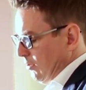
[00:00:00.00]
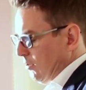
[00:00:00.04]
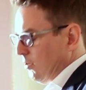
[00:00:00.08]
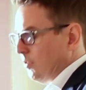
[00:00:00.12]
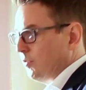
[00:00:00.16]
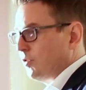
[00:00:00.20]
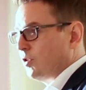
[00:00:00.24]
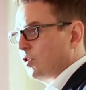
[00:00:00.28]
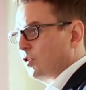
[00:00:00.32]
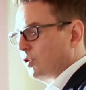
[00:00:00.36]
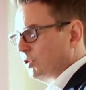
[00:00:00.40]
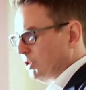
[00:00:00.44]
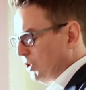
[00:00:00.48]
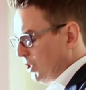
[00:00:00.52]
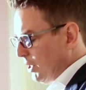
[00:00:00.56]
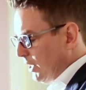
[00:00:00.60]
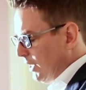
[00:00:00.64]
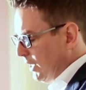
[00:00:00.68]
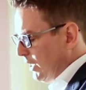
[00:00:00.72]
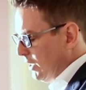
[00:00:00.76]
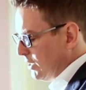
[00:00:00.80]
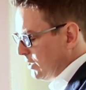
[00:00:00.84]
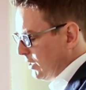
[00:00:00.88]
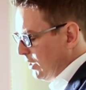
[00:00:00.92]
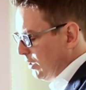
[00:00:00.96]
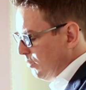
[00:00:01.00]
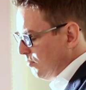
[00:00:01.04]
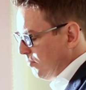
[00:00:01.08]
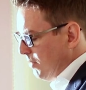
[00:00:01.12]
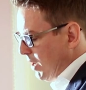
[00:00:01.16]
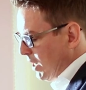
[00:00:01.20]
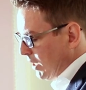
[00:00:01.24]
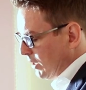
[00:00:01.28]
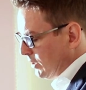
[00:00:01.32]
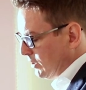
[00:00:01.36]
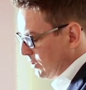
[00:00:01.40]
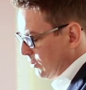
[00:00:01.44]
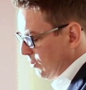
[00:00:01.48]
Of course, you can easily
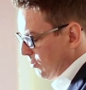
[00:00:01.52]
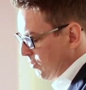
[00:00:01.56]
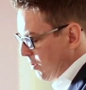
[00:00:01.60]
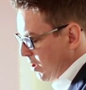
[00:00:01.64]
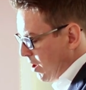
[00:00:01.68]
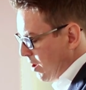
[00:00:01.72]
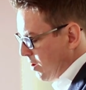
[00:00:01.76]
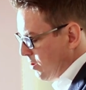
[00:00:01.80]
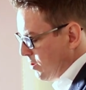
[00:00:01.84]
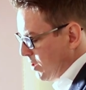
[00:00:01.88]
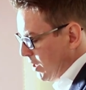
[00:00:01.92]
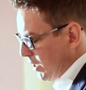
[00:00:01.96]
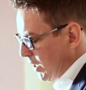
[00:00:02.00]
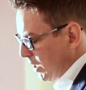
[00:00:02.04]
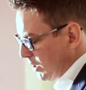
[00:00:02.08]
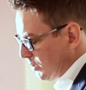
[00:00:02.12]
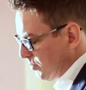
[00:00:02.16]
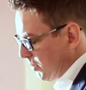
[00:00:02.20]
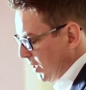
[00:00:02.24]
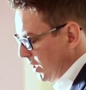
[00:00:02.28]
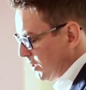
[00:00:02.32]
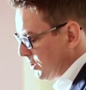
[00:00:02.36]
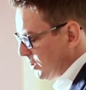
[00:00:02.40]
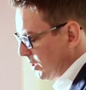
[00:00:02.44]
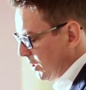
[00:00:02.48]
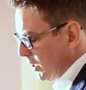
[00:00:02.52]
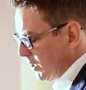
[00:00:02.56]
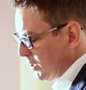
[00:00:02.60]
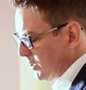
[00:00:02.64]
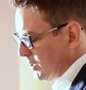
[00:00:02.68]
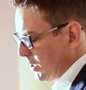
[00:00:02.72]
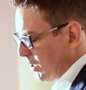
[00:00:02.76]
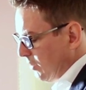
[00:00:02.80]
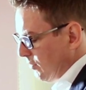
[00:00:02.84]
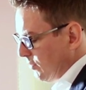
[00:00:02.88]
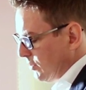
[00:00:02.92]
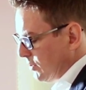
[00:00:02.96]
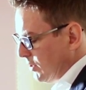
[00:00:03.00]
mix your own and Exponential-e
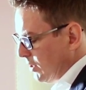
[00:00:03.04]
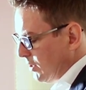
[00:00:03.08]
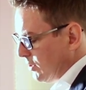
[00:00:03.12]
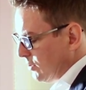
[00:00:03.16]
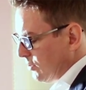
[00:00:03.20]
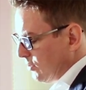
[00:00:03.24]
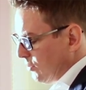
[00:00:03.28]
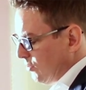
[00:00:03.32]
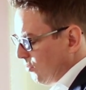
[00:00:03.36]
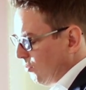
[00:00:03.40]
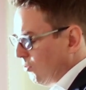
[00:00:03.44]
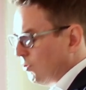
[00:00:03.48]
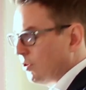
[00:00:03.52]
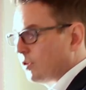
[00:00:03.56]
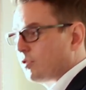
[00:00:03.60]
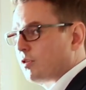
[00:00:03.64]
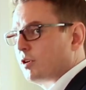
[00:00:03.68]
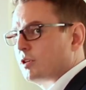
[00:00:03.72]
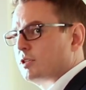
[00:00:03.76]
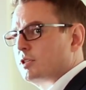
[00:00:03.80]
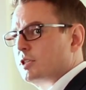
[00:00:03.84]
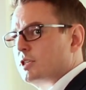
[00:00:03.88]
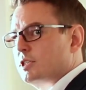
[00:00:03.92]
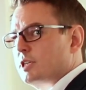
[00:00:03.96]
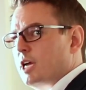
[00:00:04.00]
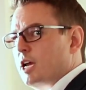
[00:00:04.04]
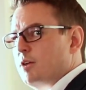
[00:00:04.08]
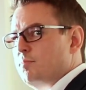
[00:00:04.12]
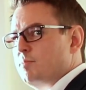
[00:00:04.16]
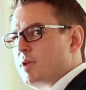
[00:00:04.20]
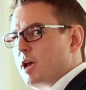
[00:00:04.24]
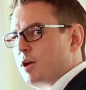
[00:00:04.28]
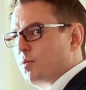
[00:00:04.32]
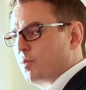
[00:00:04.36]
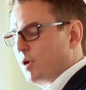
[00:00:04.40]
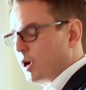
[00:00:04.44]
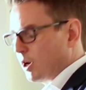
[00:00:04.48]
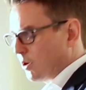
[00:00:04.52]
services all across the same
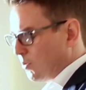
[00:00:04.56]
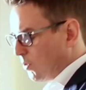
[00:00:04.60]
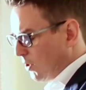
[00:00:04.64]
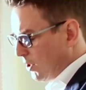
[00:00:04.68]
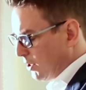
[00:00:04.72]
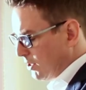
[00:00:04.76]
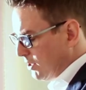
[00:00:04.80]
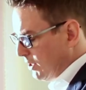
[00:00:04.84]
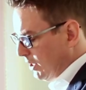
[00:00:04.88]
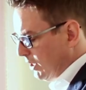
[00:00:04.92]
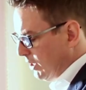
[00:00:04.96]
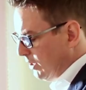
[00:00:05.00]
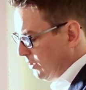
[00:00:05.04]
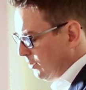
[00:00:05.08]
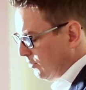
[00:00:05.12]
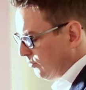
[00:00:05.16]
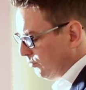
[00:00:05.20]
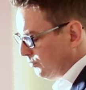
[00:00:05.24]
network quality.